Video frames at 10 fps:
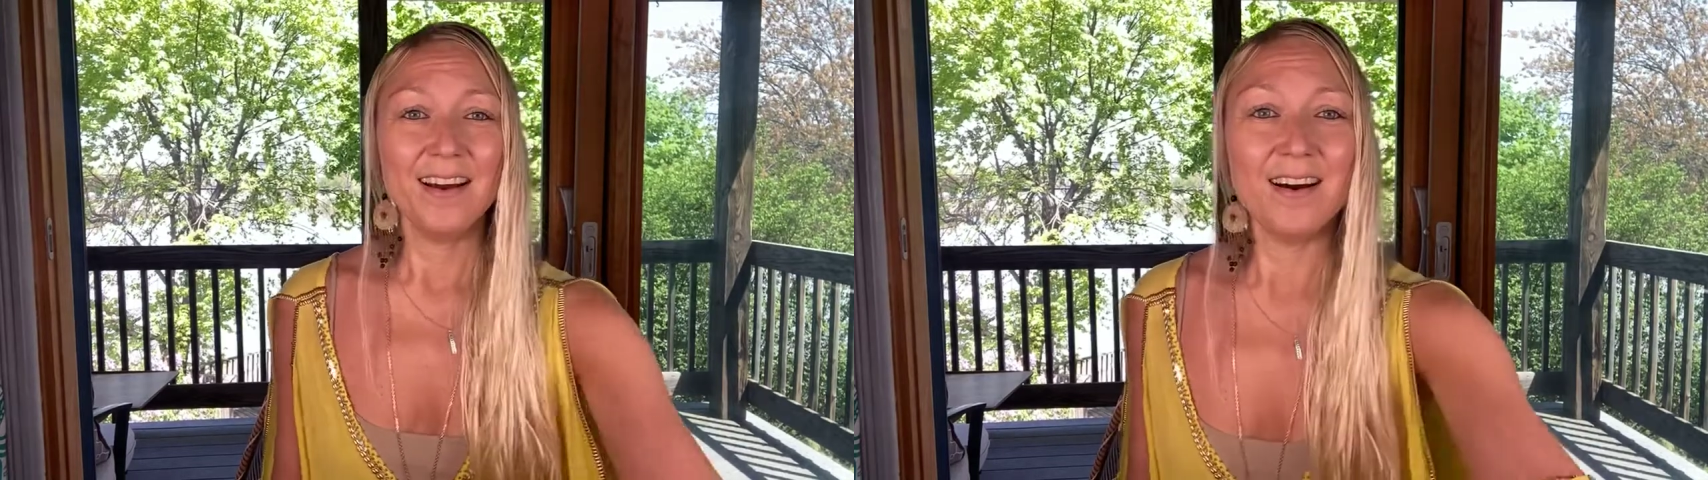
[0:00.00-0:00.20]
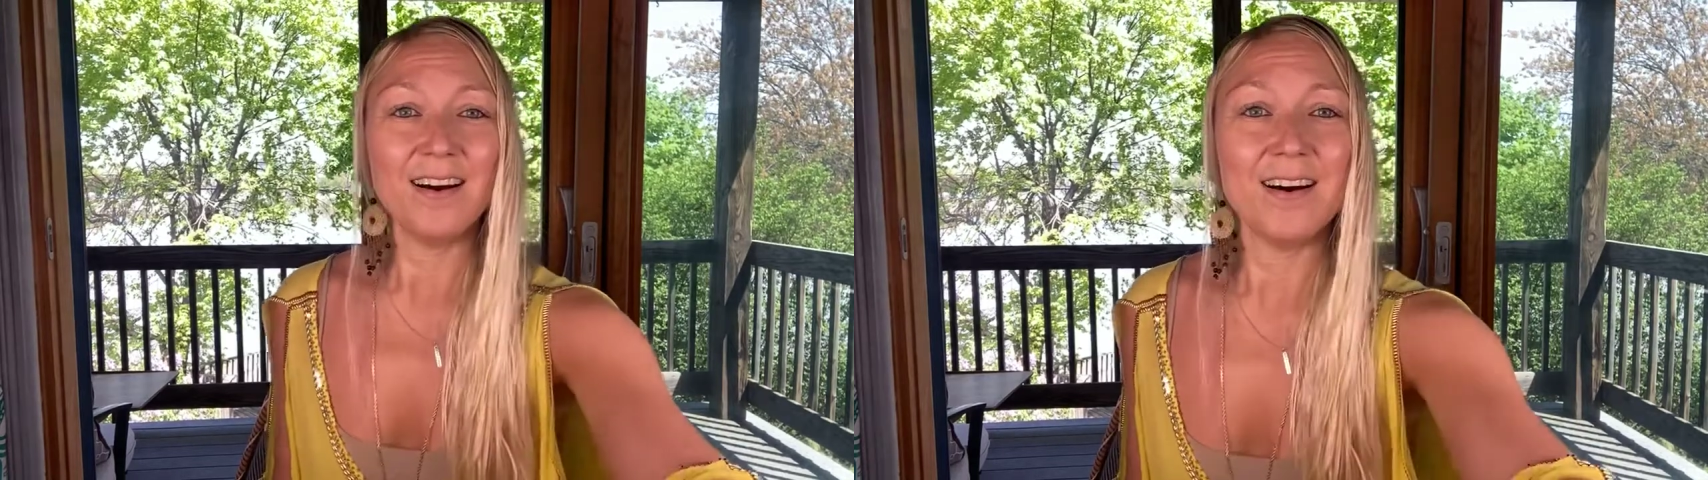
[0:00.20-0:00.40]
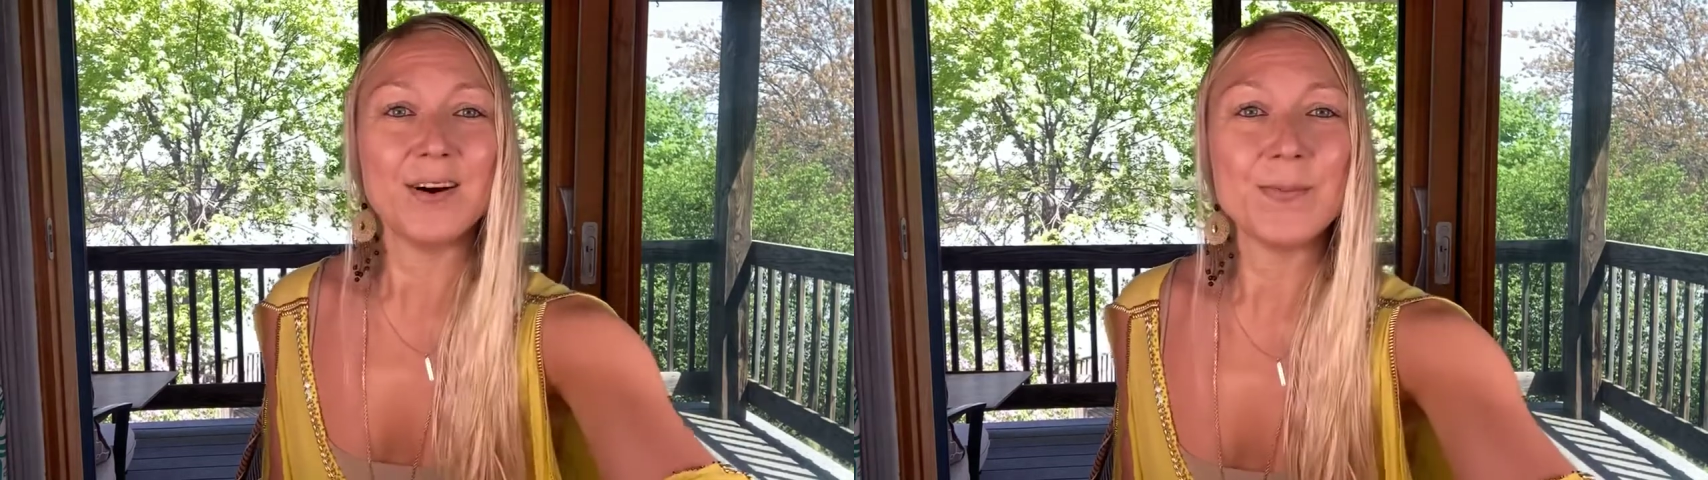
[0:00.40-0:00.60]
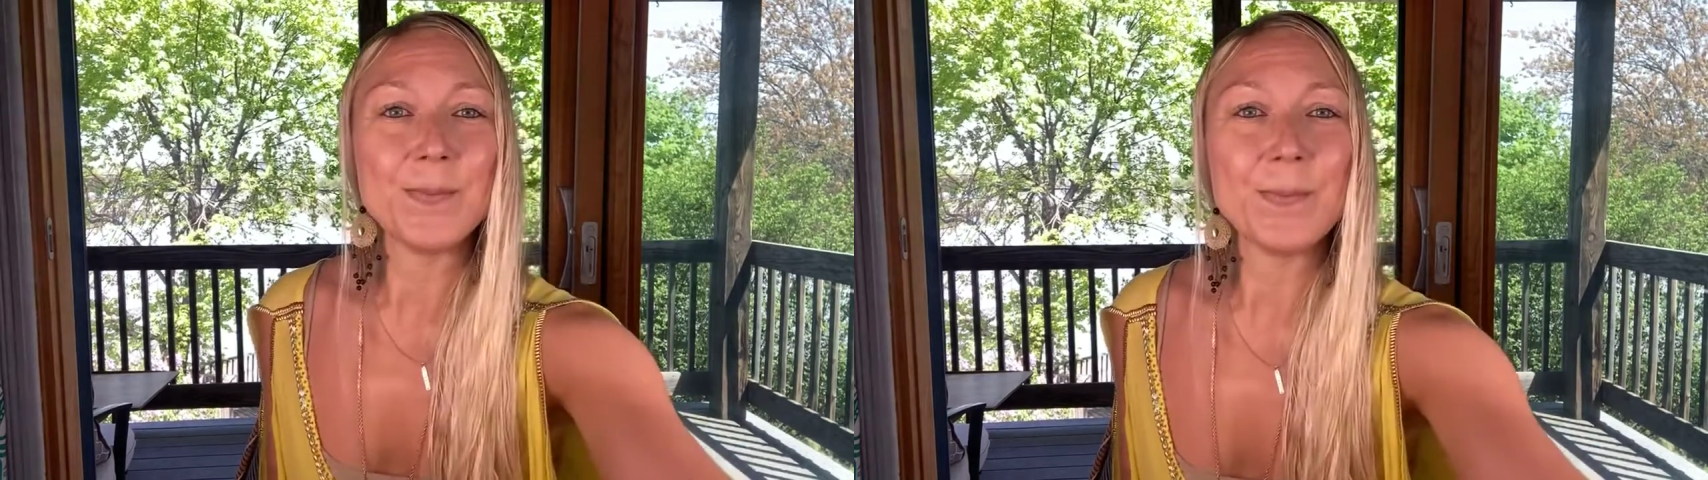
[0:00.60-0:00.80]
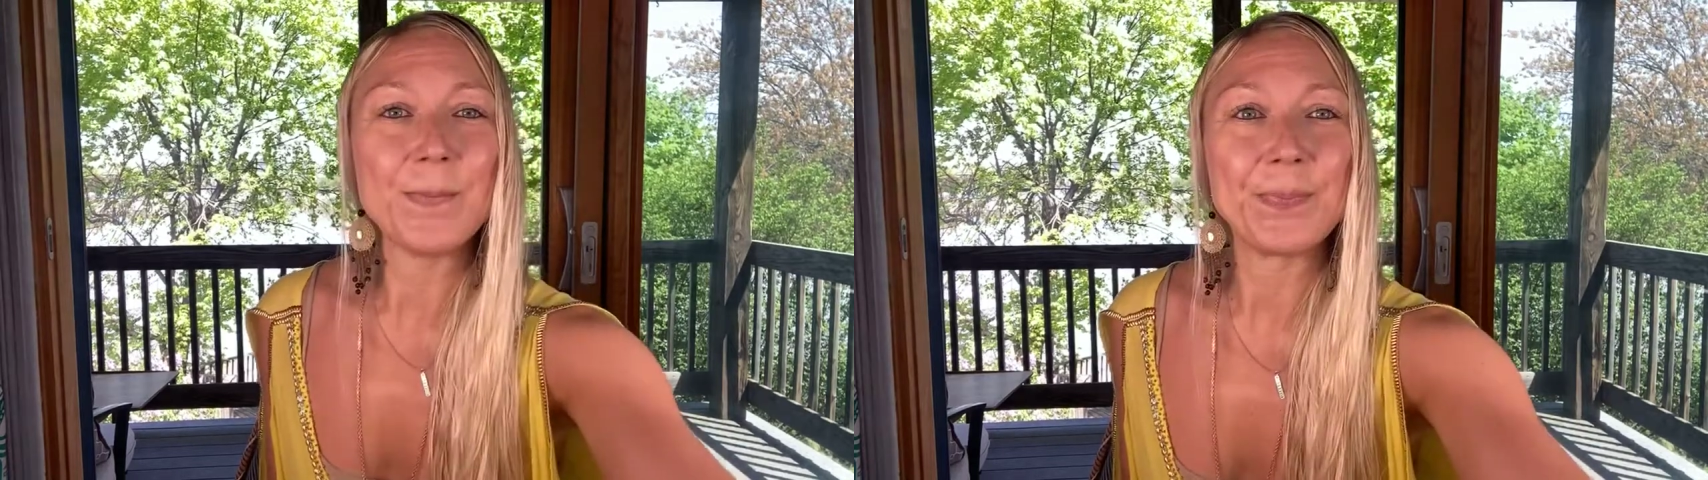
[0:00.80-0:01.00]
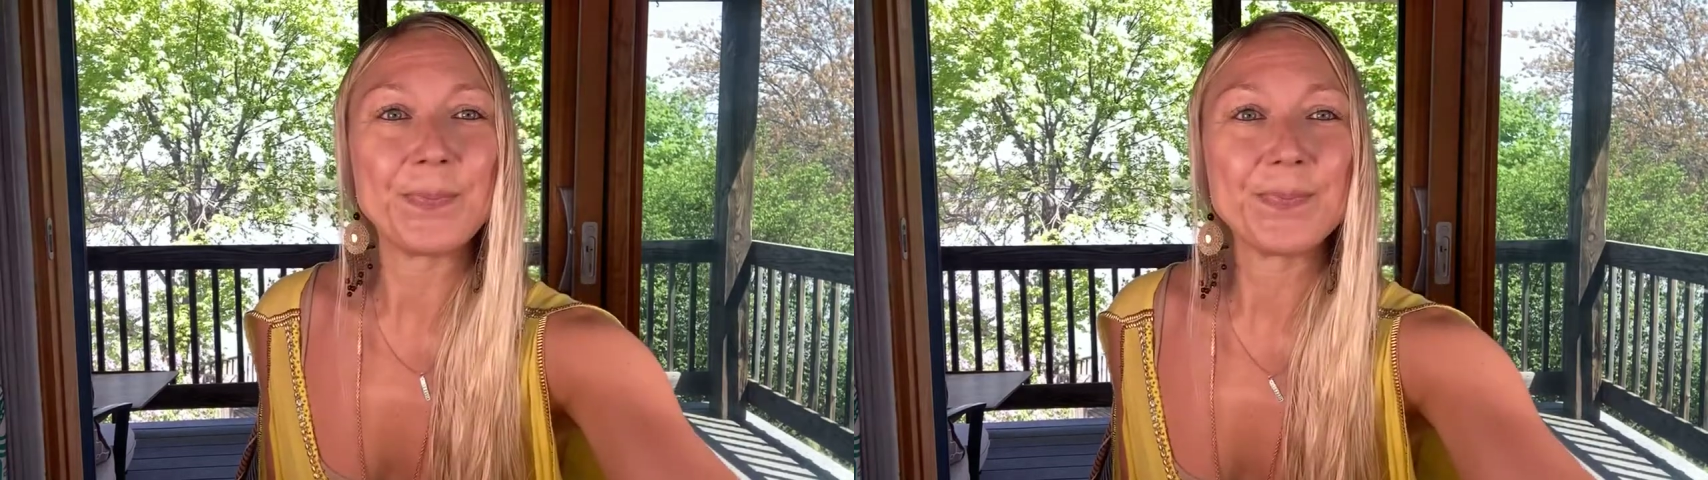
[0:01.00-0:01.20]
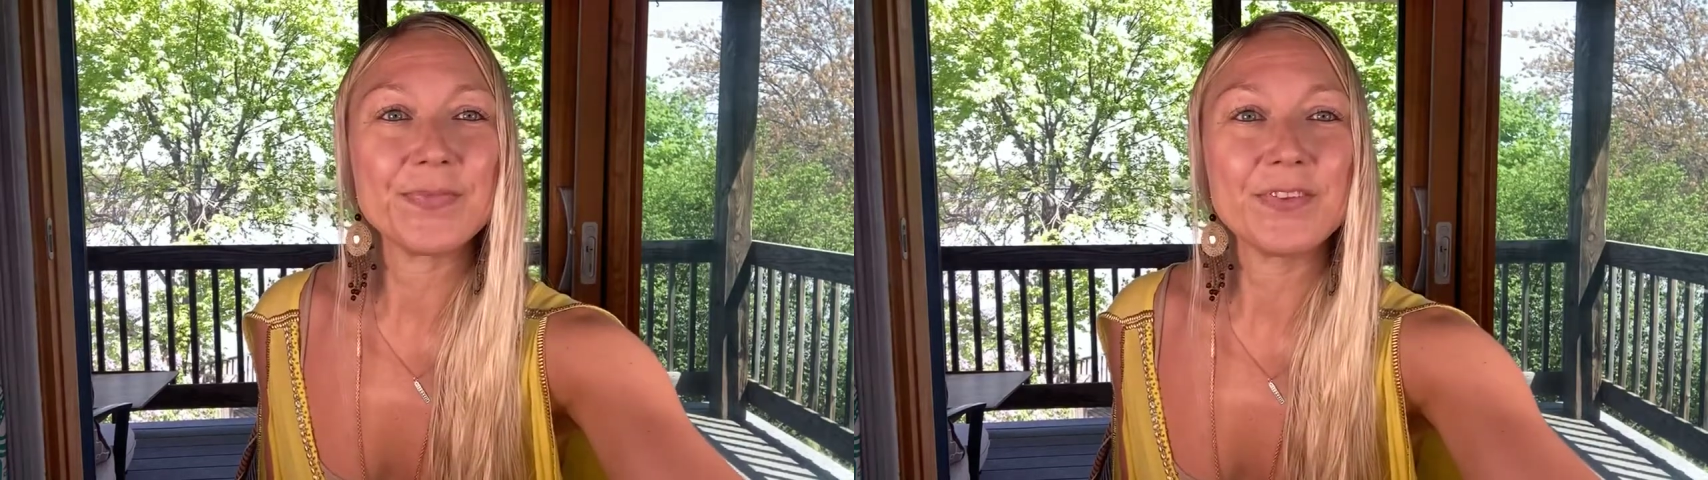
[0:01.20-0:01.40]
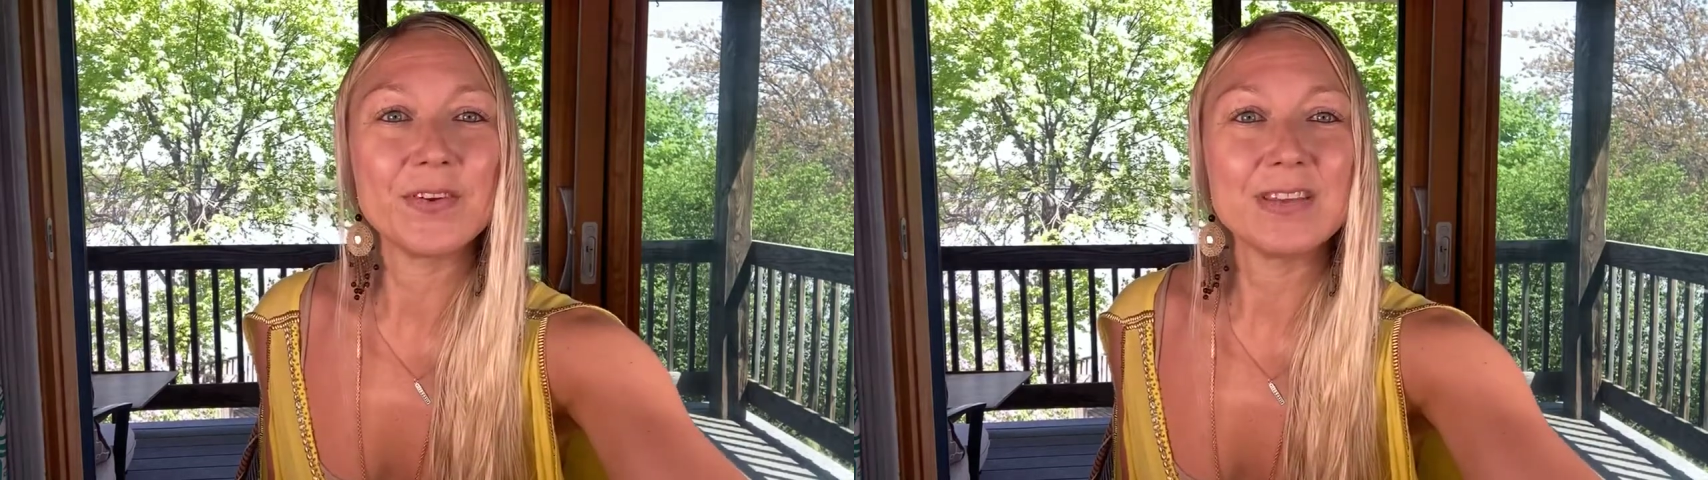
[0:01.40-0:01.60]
So